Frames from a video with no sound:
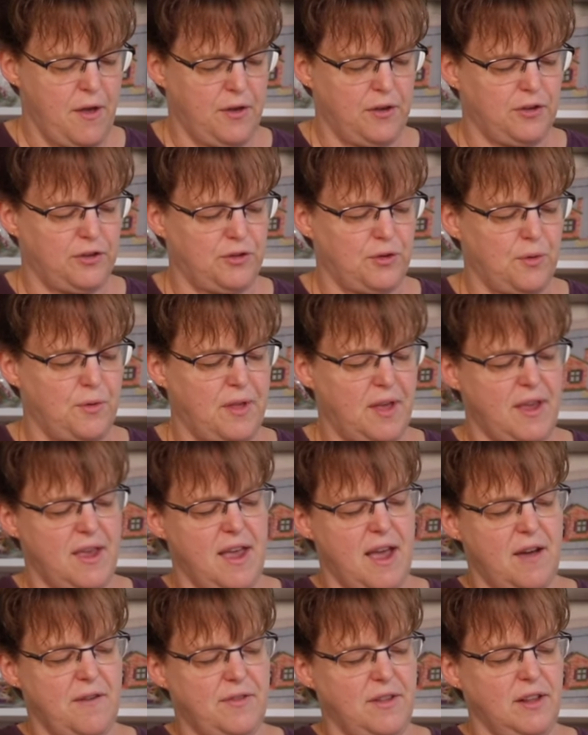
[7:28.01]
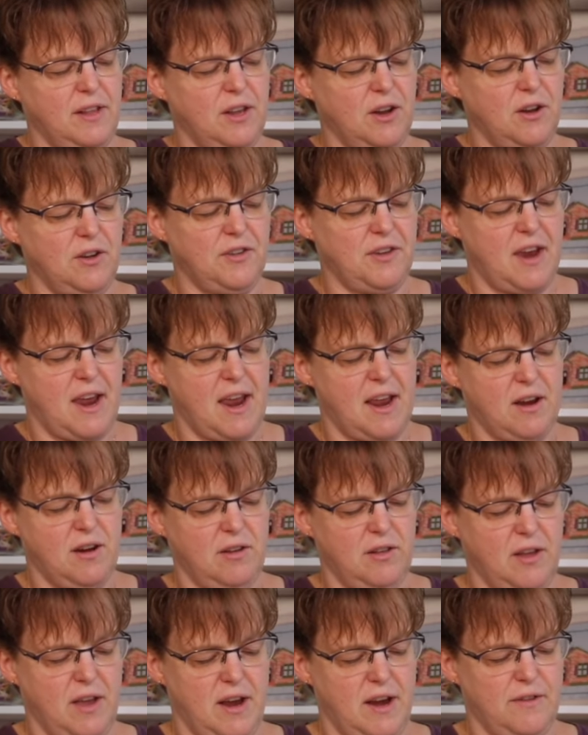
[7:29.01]
so that you have the little
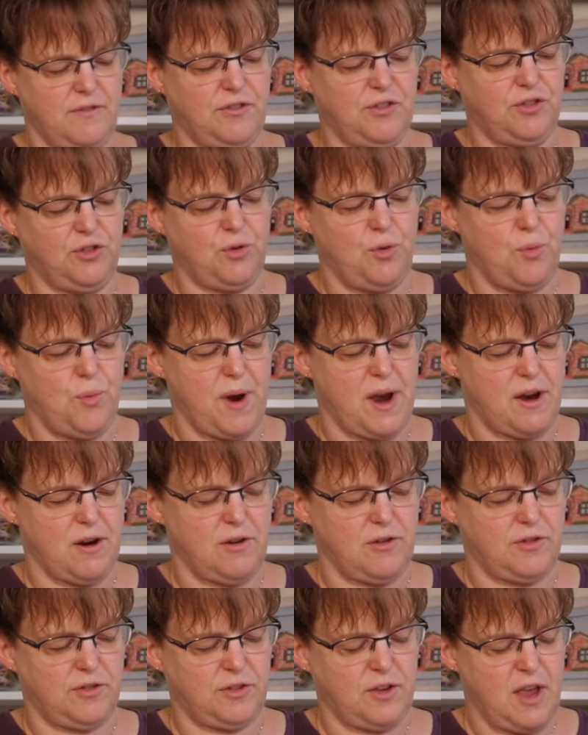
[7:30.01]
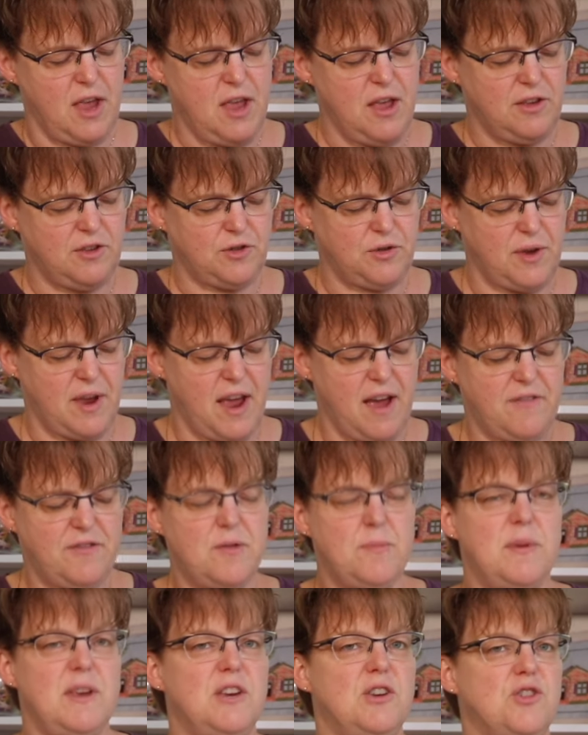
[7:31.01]
diagonal line of squares. So you have
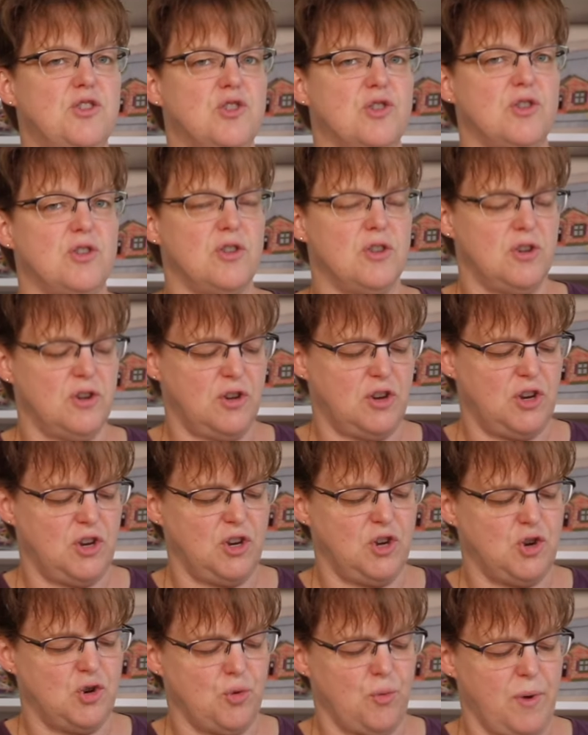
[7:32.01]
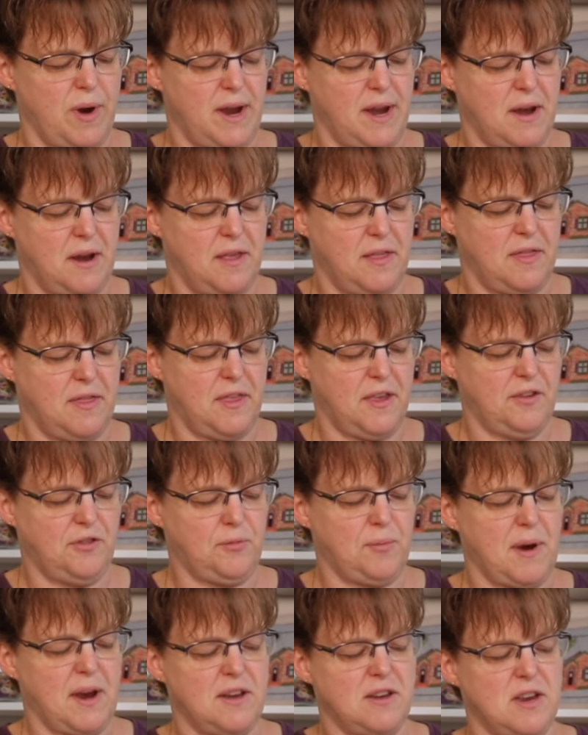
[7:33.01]
to be sure to join
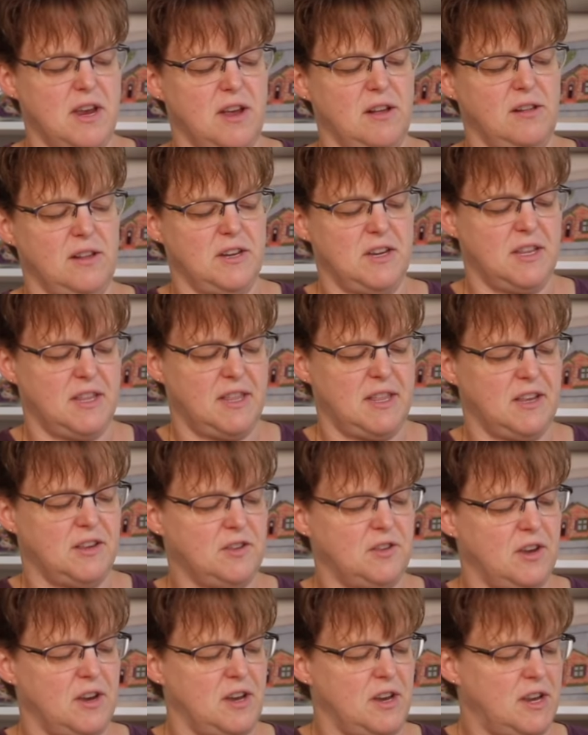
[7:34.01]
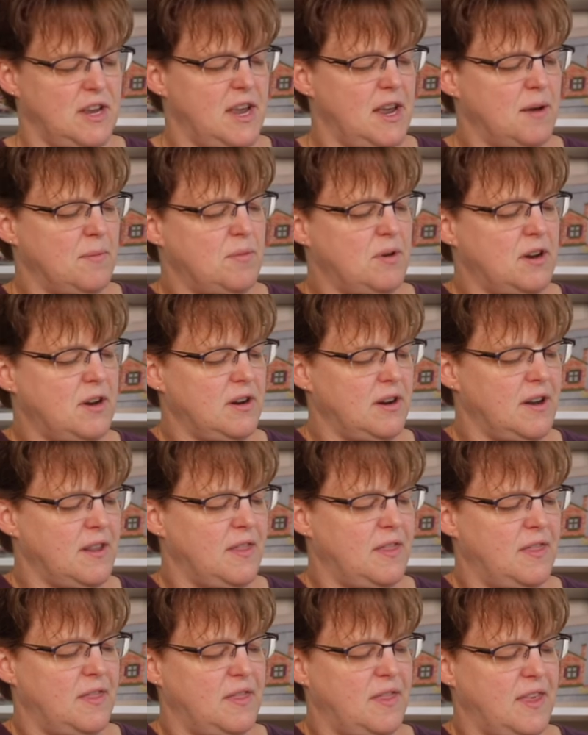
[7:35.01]
this rectangle onto this side. You can't put it
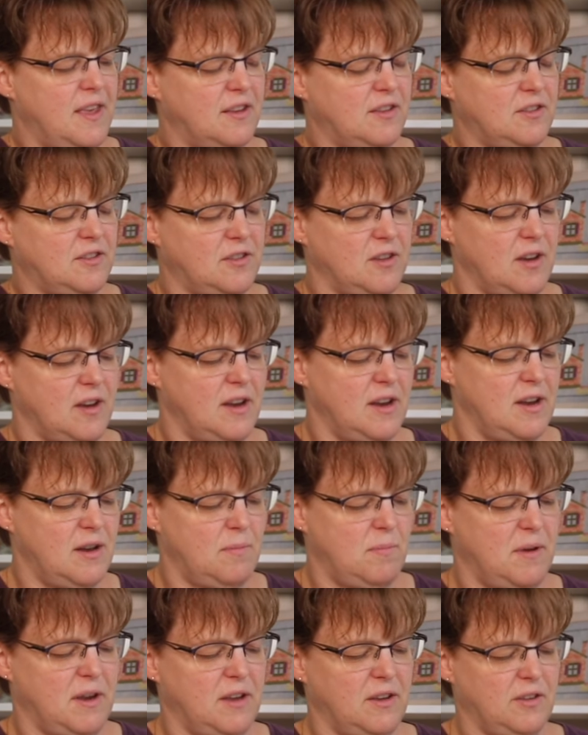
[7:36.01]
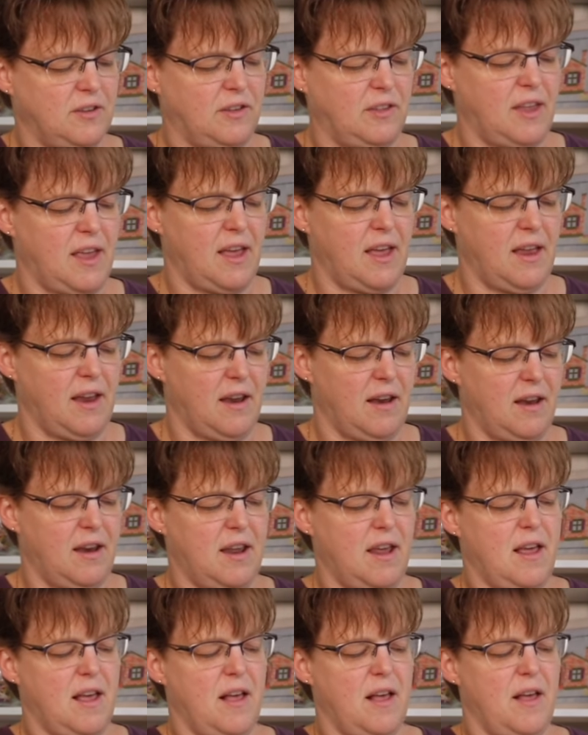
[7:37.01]
on this side because then